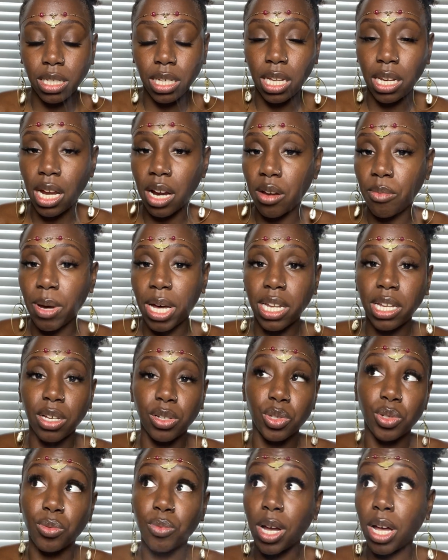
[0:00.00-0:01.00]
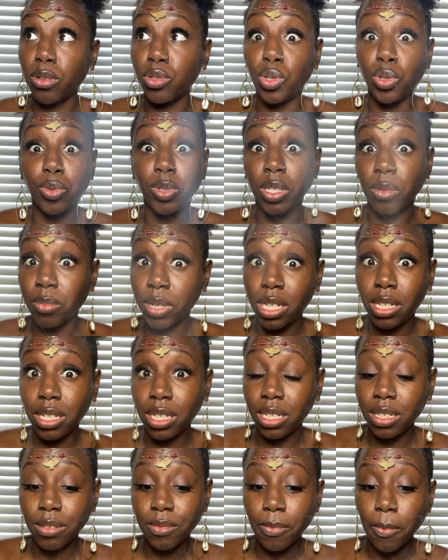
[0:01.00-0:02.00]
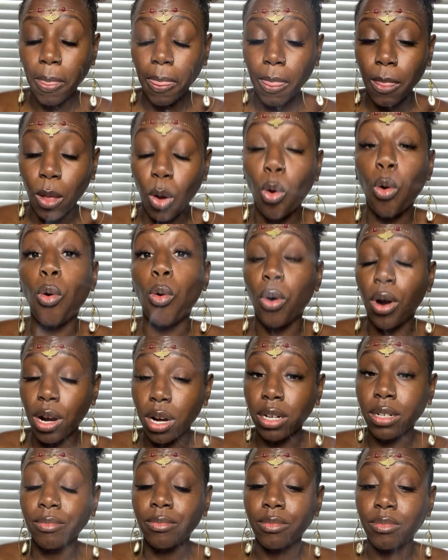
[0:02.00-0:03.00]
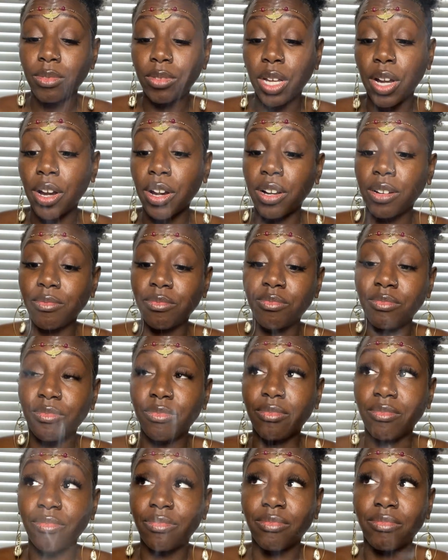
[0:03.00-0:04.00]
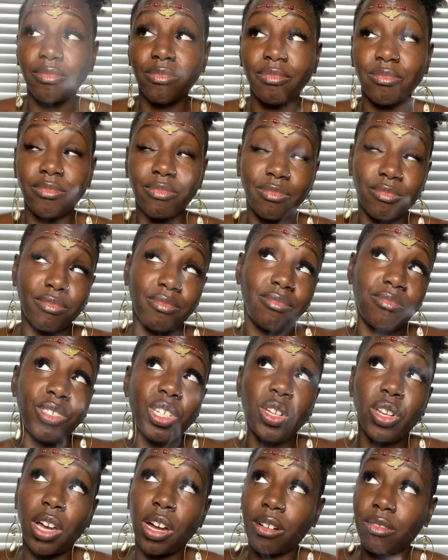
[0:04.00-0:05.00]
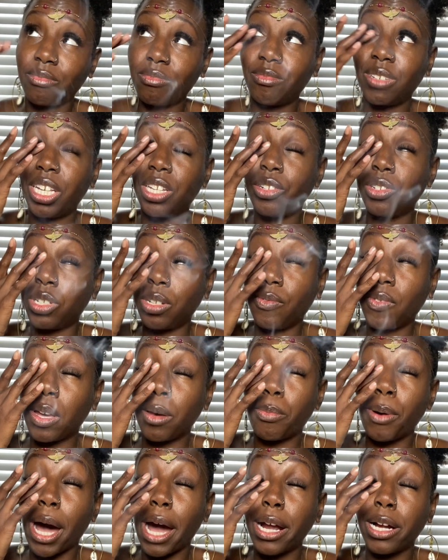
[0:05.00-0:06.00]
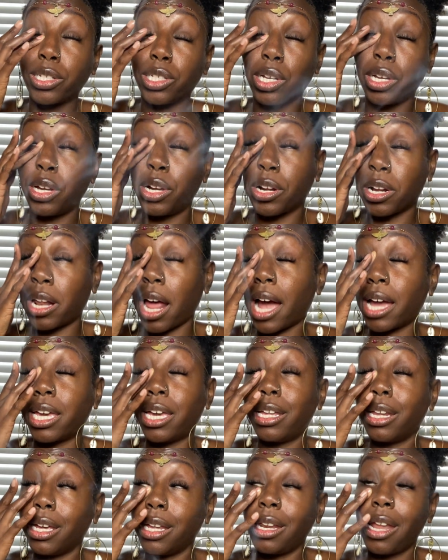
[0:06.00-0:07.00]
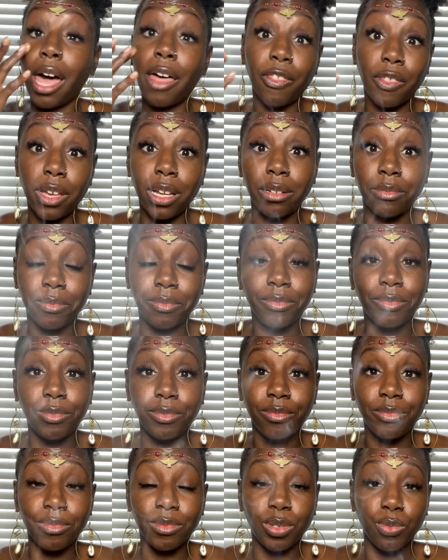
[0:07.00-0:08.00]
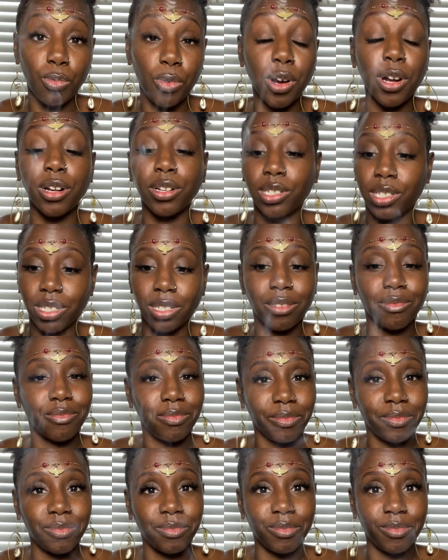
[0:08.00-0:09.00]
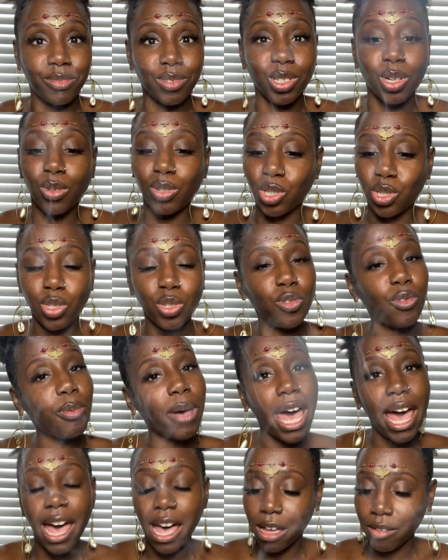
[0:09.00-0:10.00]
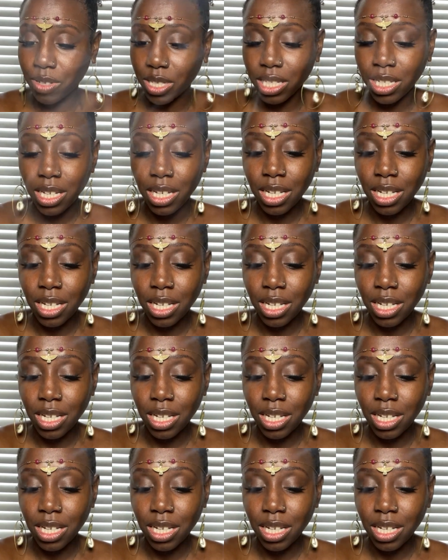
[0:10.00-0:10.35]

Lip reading: and everybody else around you is abundant. Or they're, energy vampires, and you're not getting nothing. It's worse. So it's two paths.